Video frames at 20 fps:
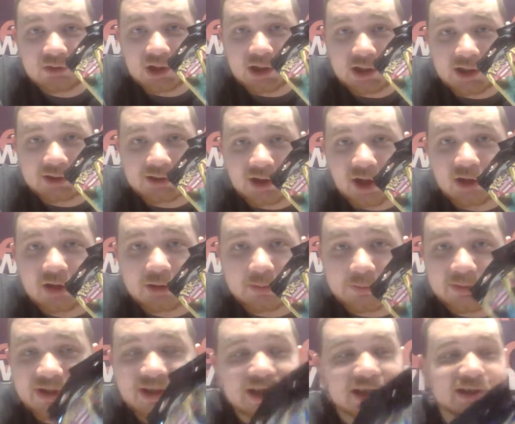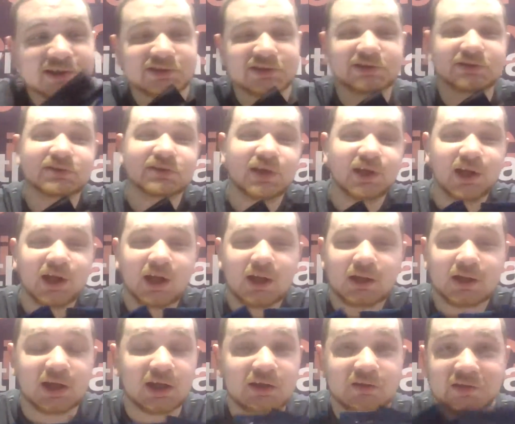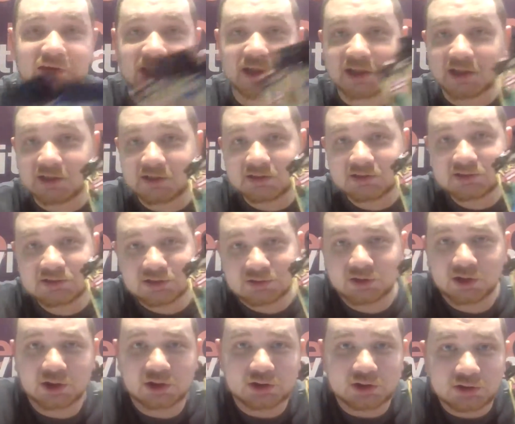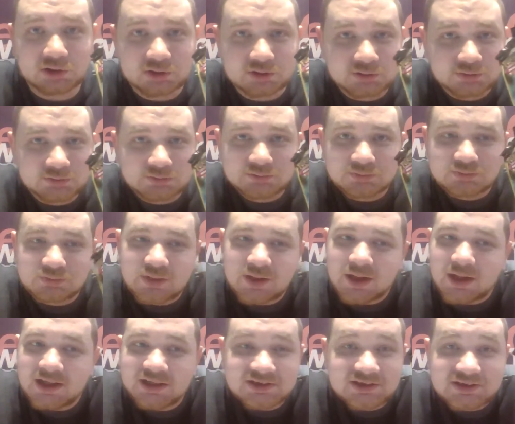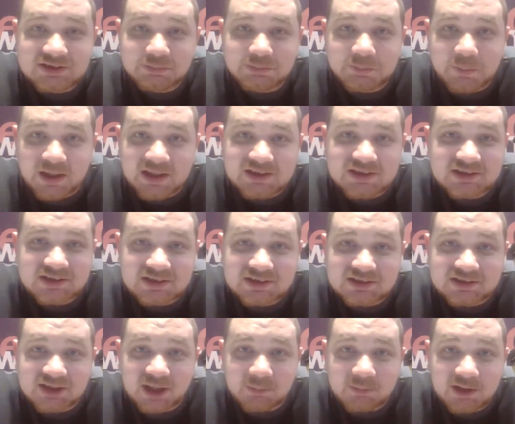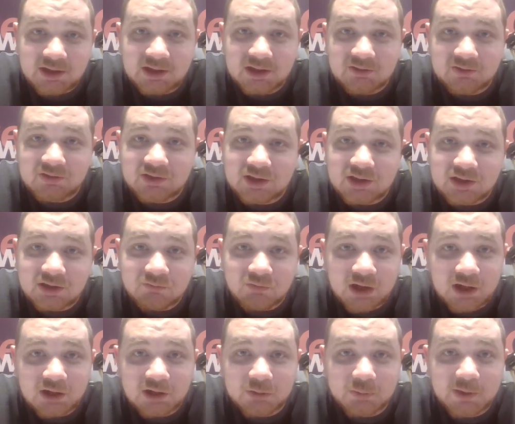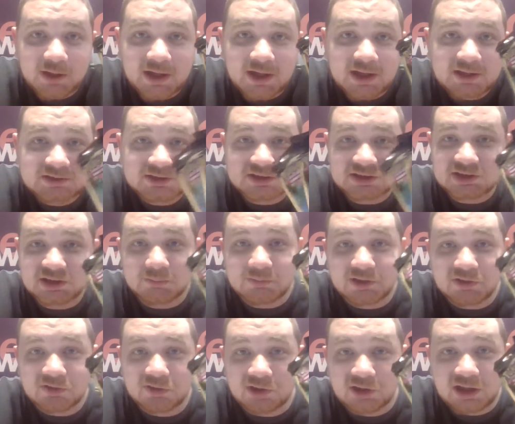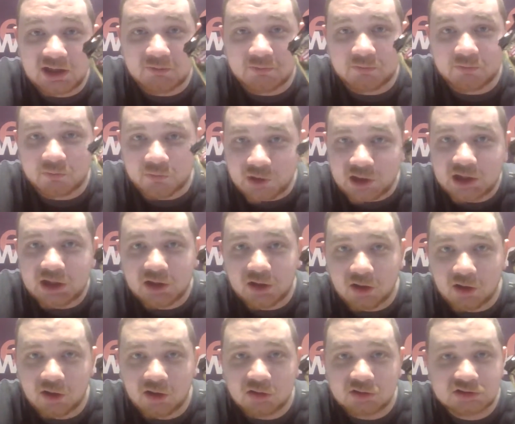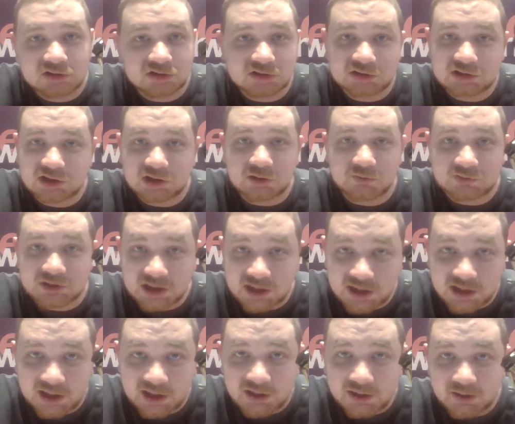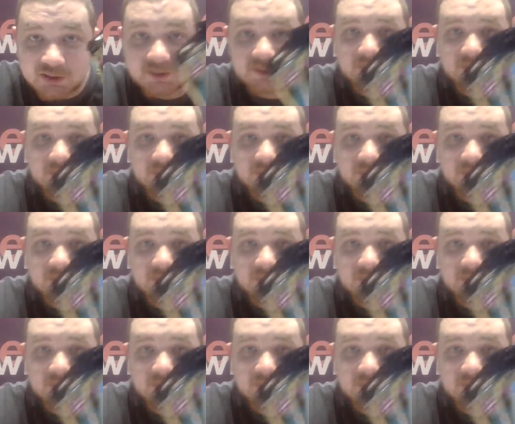are like a dollar a piece. These things are it's basically the same thing as the regular packs, except these only have three cards instead of ten.